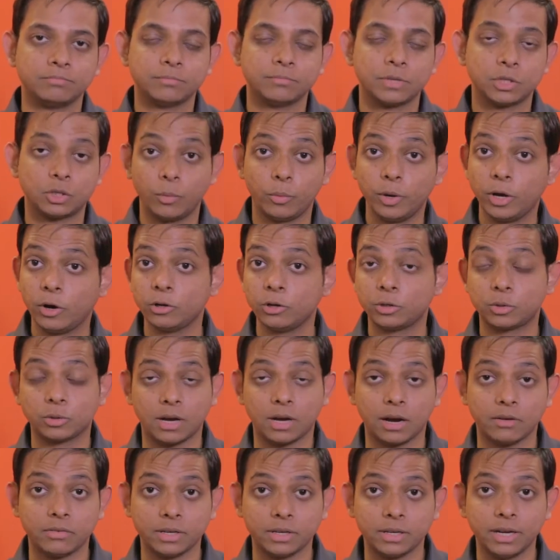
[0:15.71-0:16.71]
So we're going to
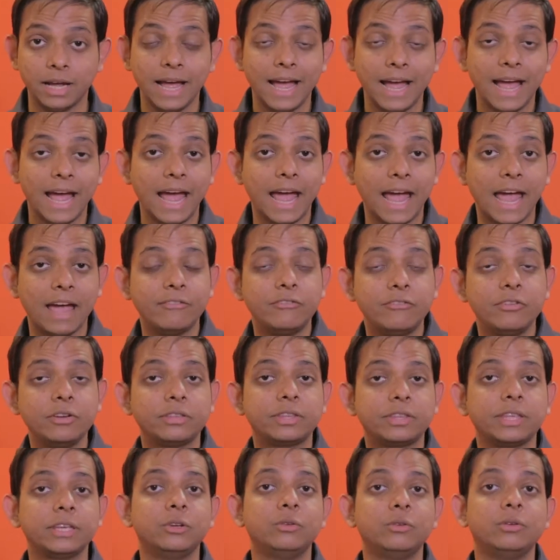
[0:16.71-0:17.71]
cover
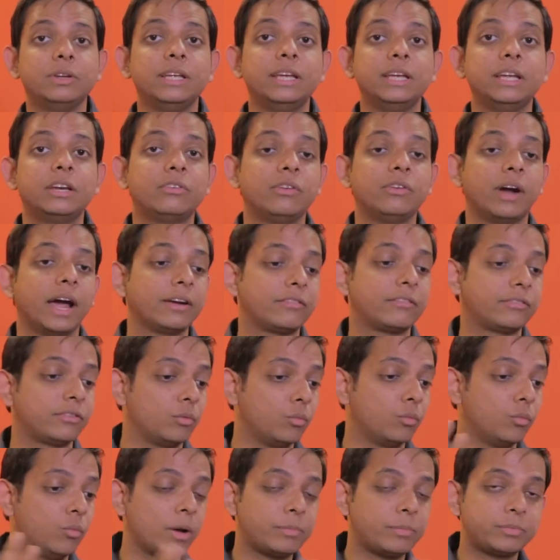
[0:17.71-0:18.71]
everything you need, right
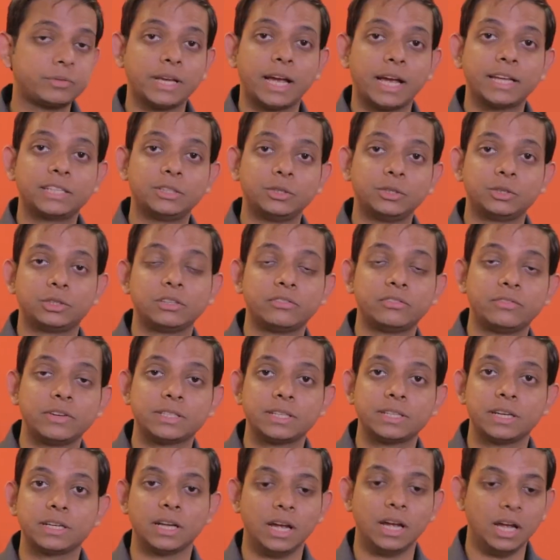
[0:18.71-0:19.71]
from websites you should
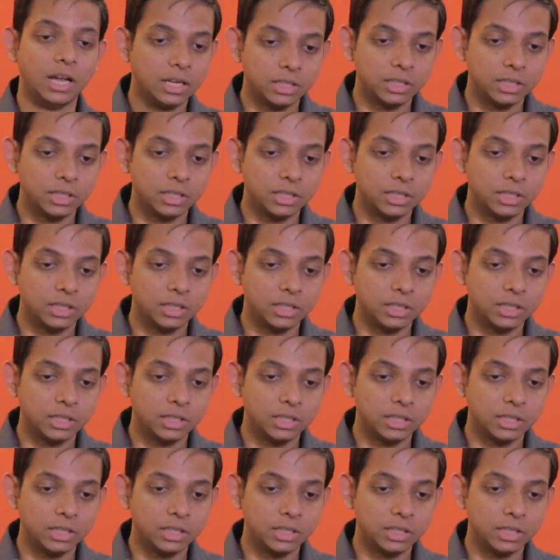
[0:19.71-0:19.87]
visit,